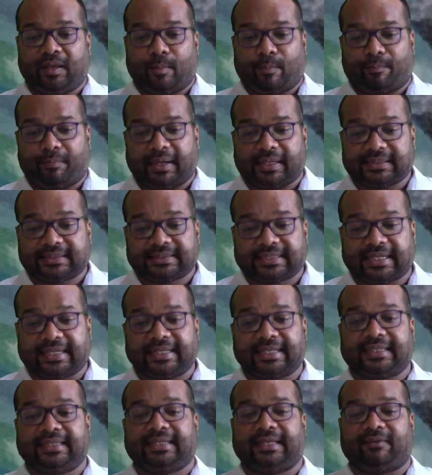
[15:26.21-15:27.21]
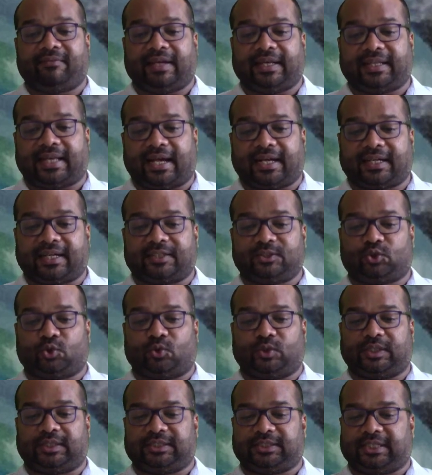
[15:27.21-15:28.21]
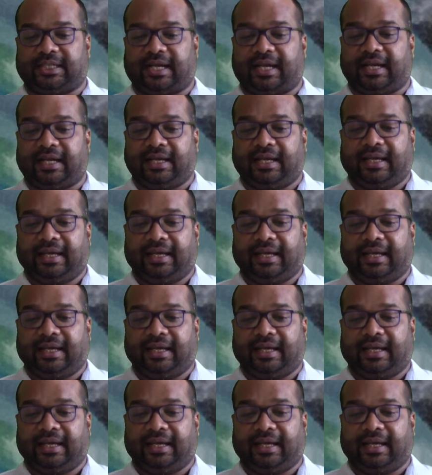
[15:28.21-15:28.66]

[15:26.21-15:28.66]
mentioned in the VEDANGAJYOTISA